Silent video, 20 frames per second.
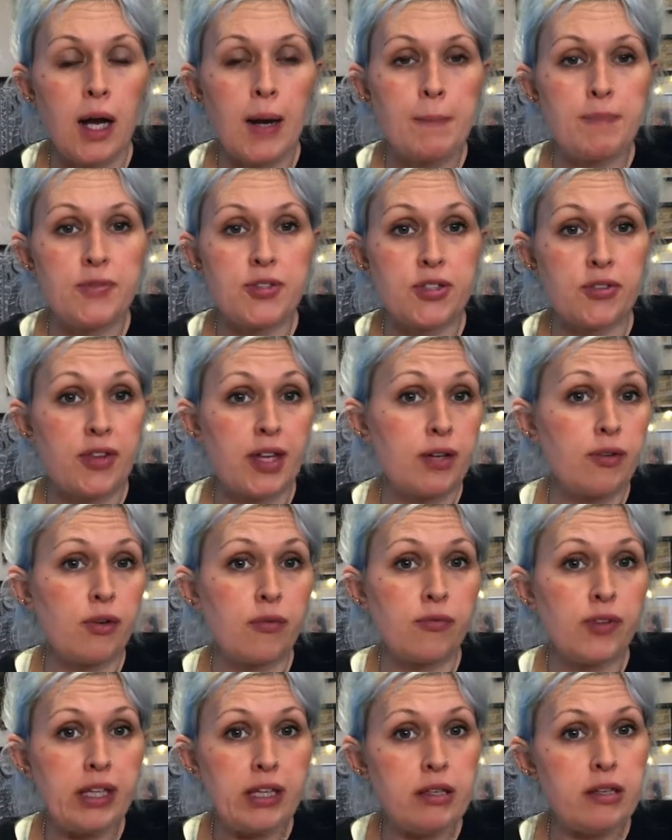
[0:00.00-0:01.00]
so they're not
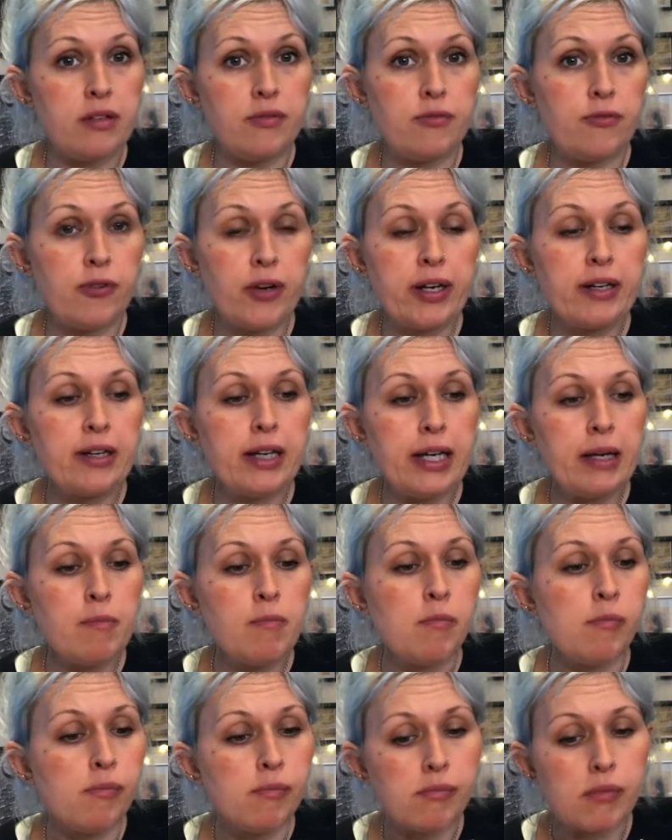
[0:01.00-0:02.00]
vegan friendly.
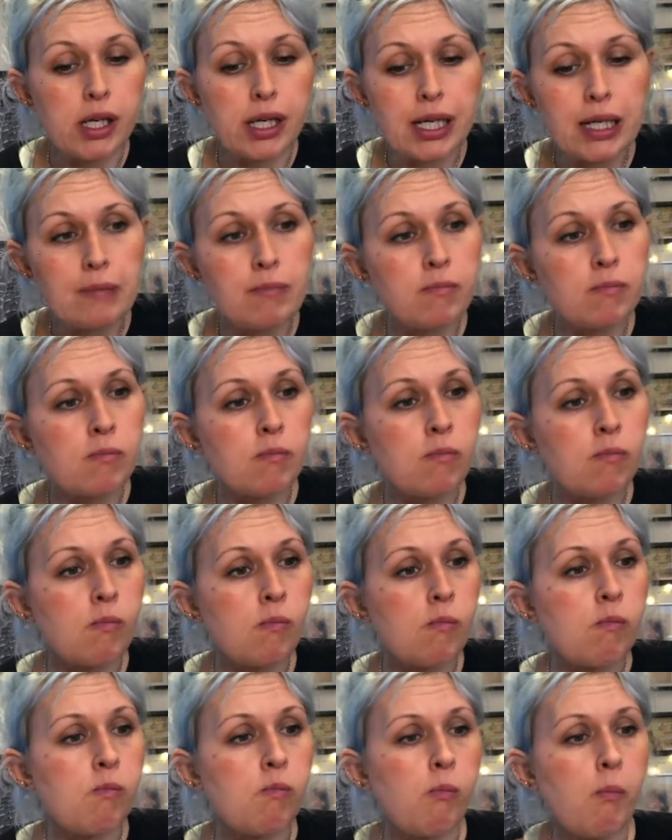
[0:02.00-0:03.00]
I'm
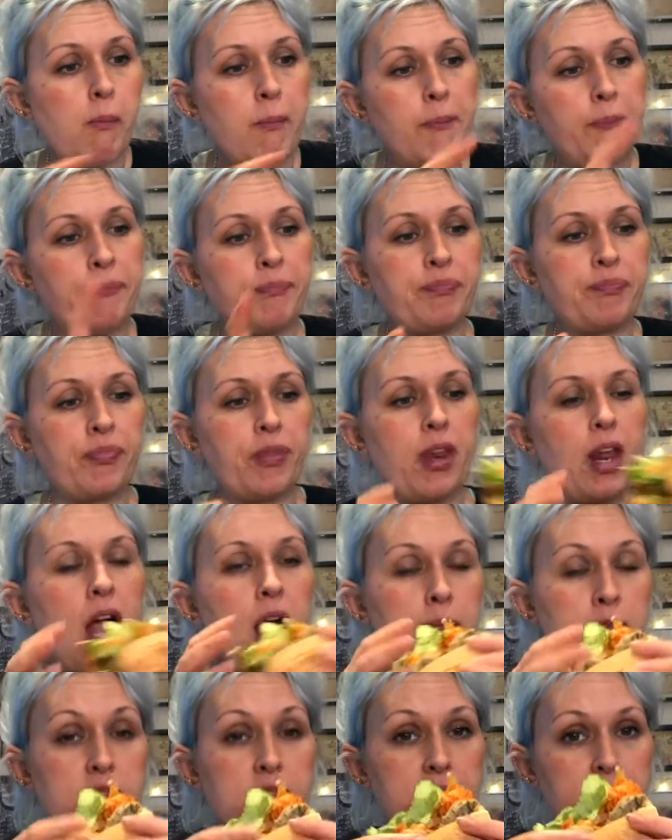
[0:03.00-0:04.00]

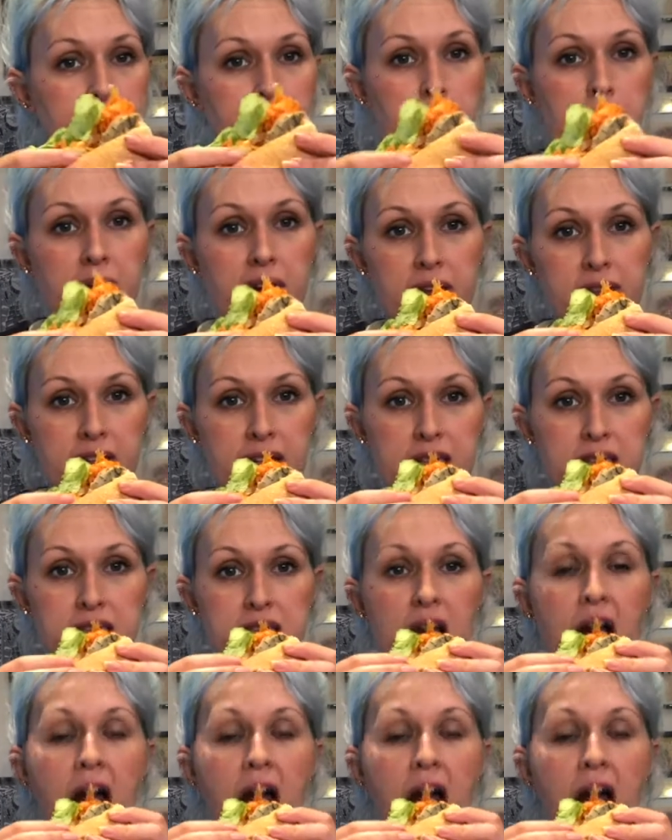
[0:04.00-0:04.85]
just gonna have a bite of this.